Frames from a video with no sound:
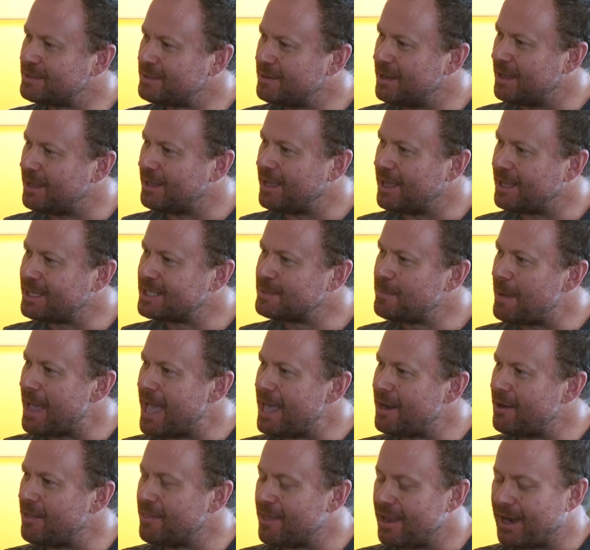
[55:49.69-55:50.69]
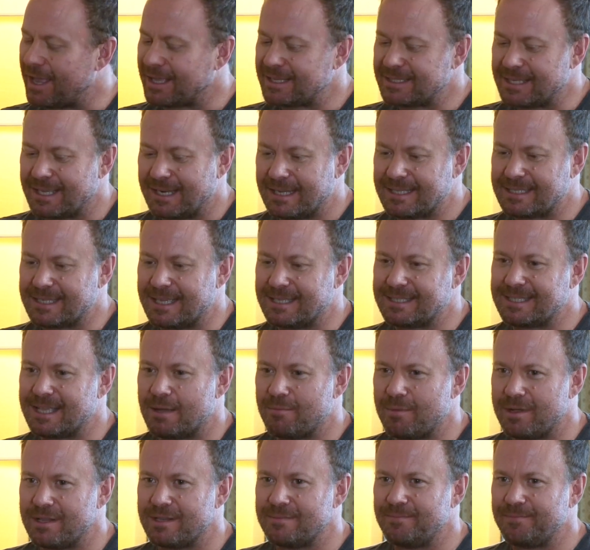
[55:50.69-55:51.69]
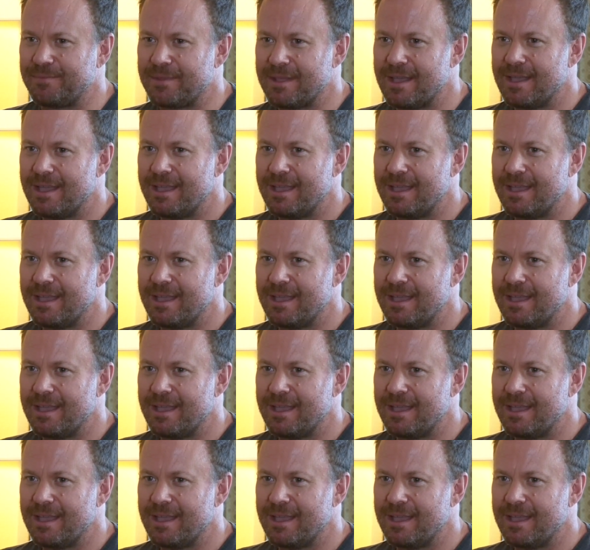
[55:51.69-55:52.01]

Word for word: expand on that. Like, say, let's say someone,